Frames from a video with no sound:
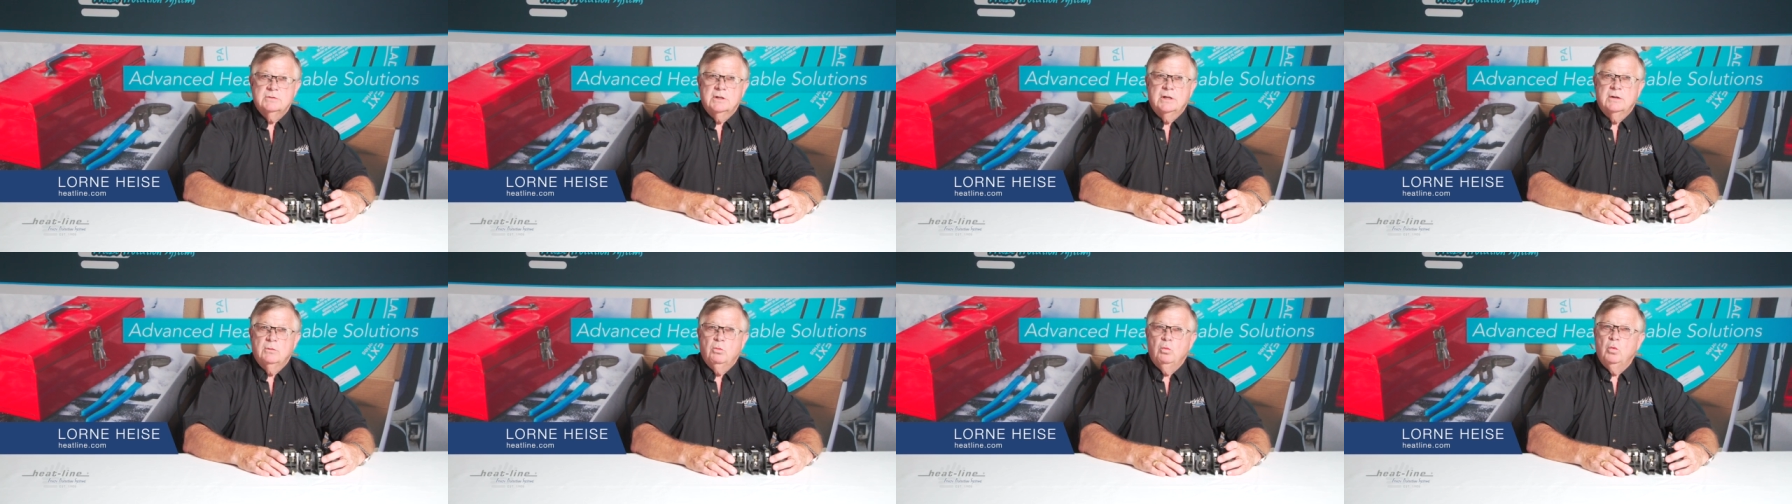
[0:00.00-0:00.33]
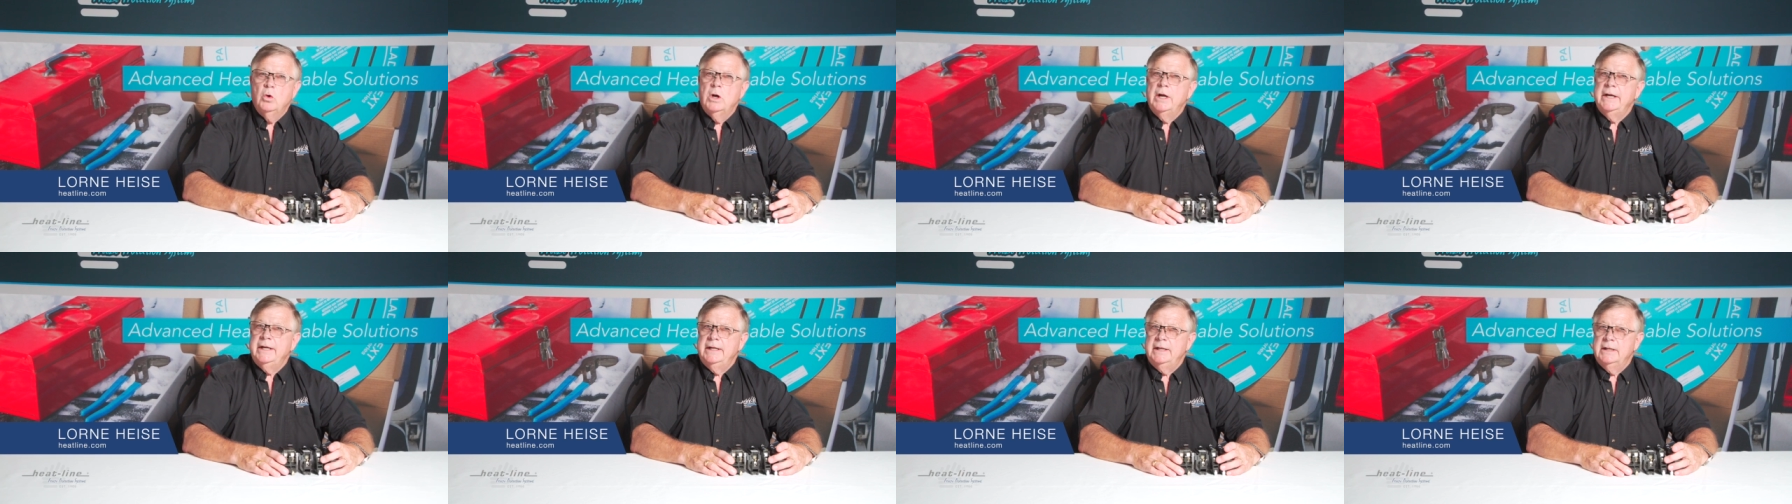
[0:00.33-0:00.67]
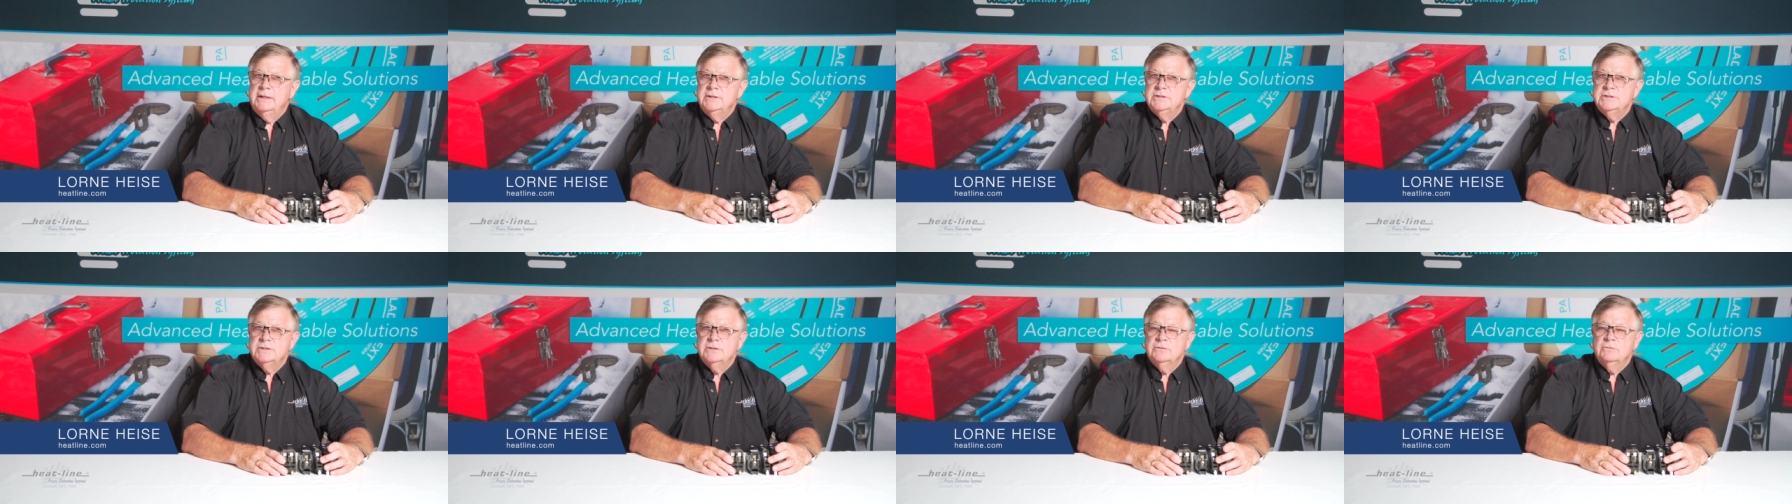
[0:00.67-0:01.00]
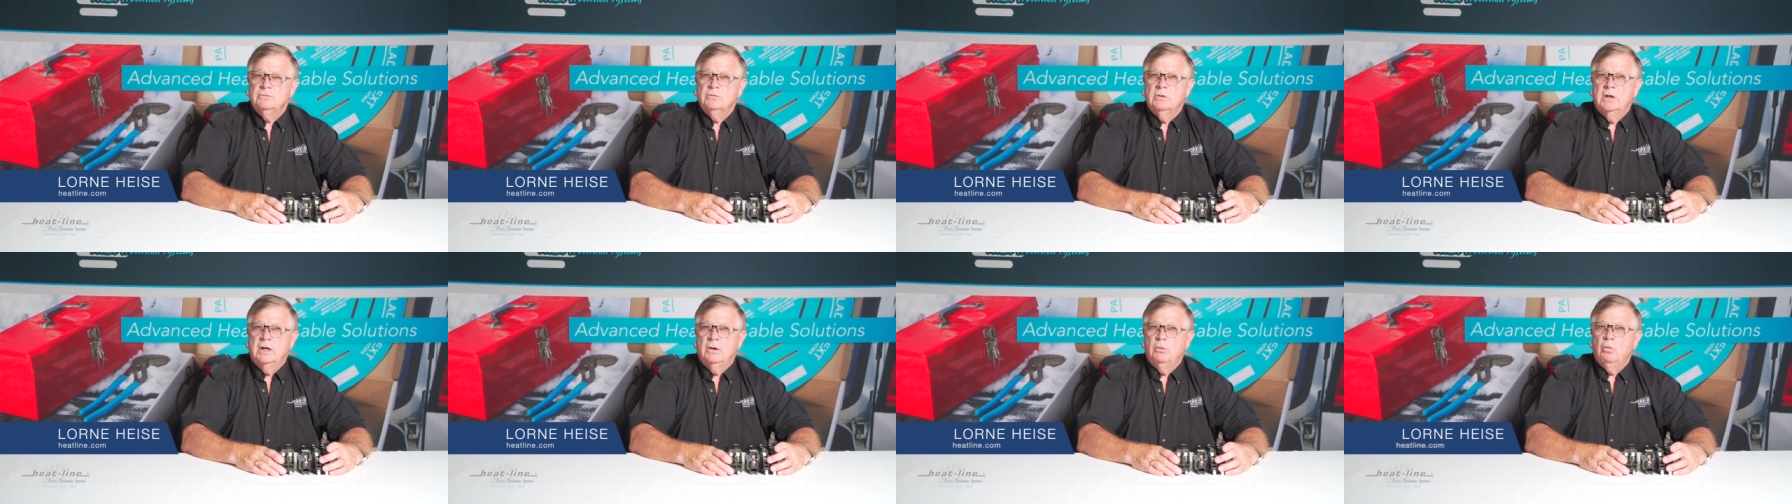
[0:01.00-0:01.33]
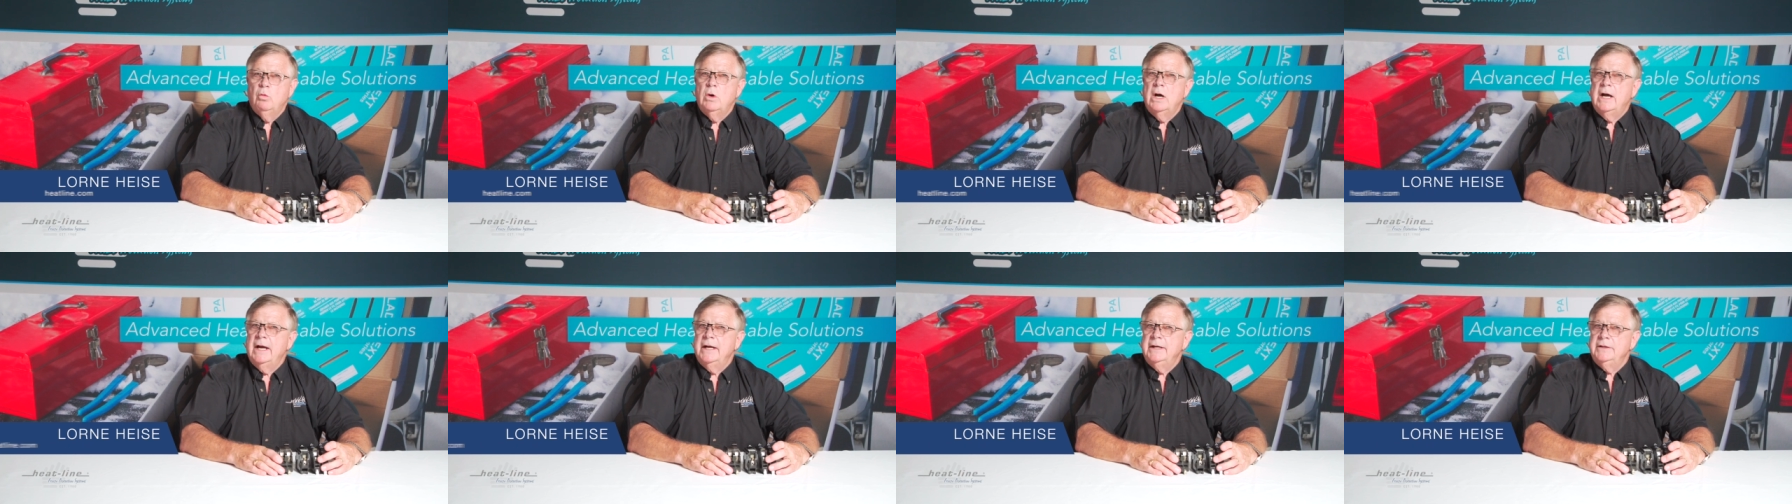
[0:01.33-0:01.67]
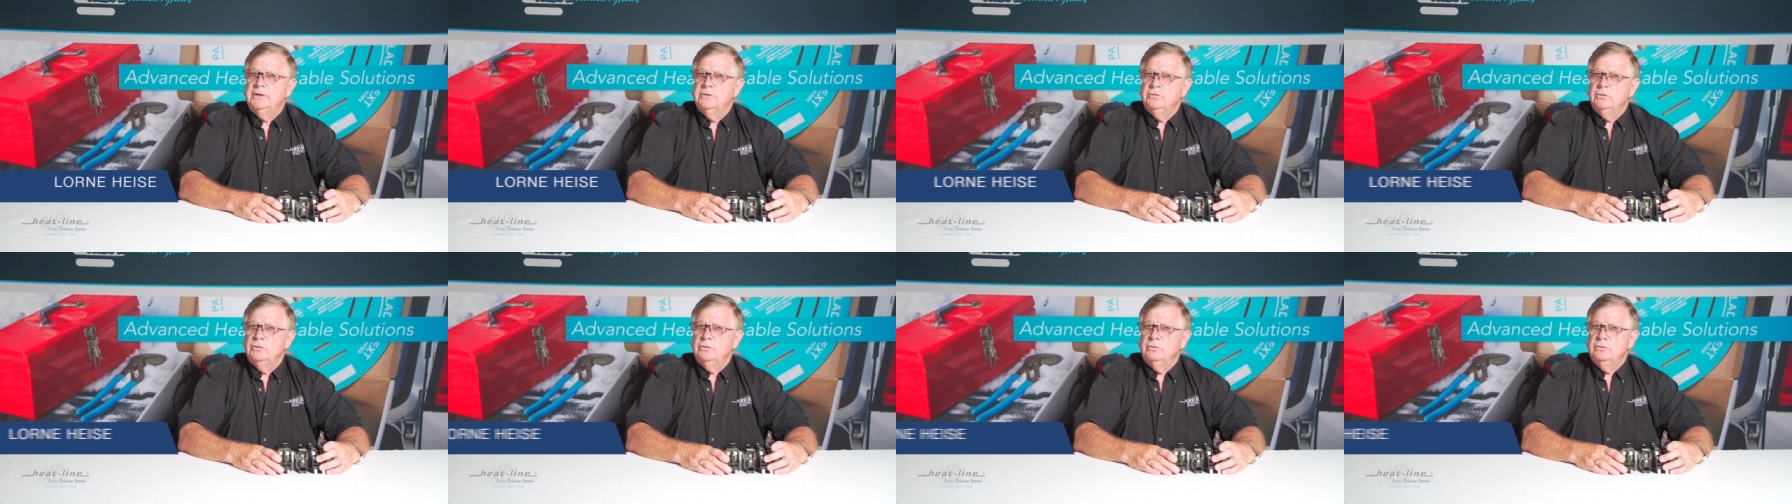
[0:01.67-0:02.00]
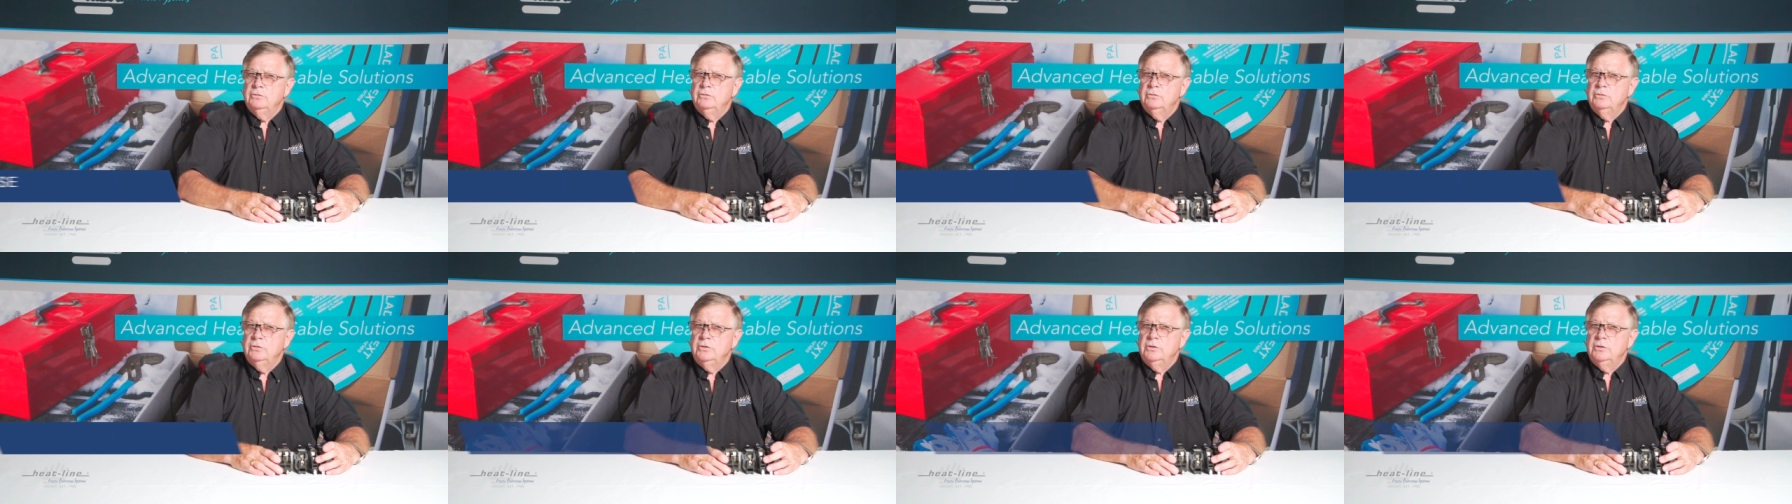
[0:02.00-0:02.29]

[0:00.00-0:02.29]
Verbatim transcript: Uh, one is uh, why do